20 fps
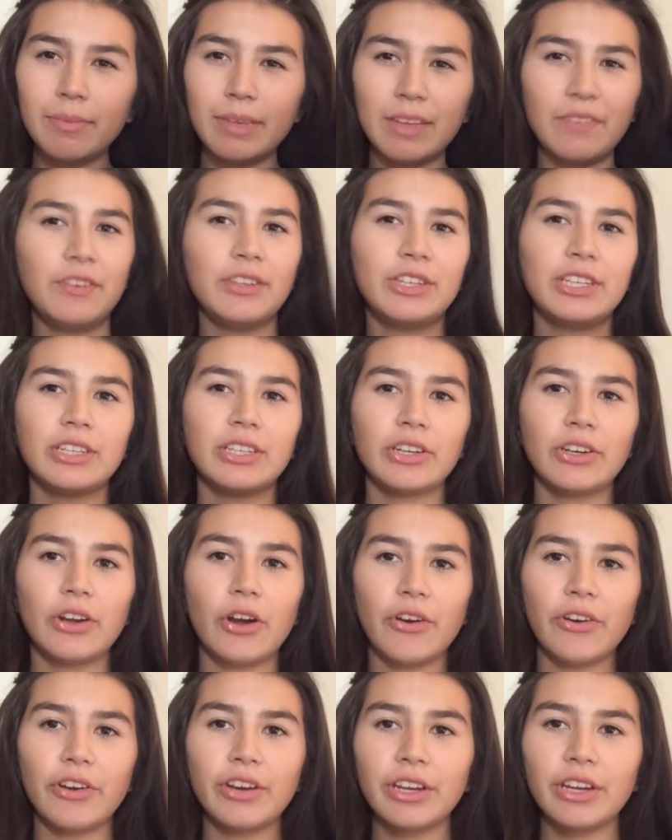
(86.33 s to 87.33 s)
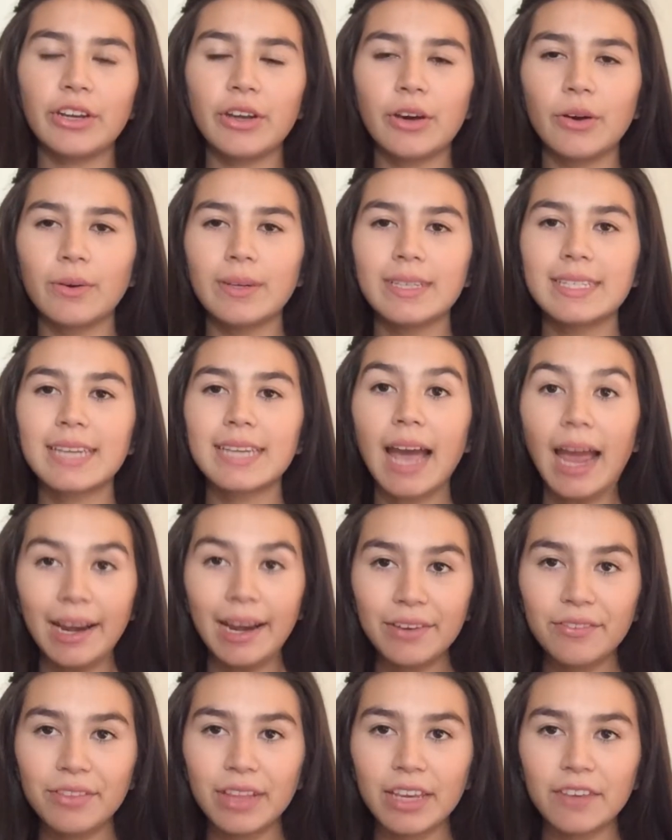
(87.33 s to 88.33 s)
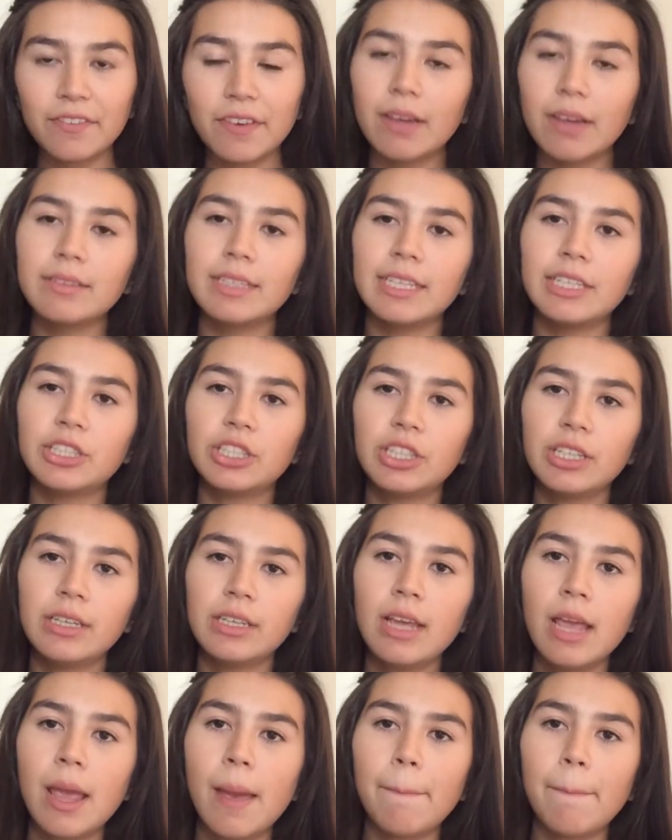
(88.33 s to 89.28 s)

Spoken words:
if you didn't already know, it's kind of like foundation,